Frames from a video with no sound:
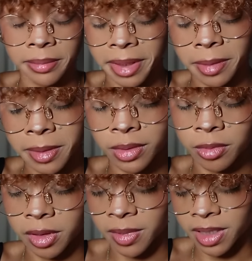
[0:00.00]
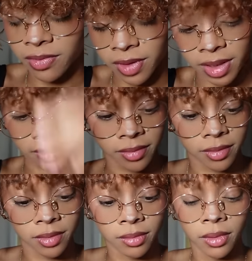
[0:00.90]
Bobby pins will be your best friend.
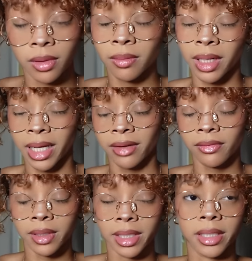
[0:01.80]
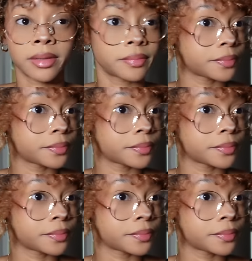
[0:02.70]
Put a half wig.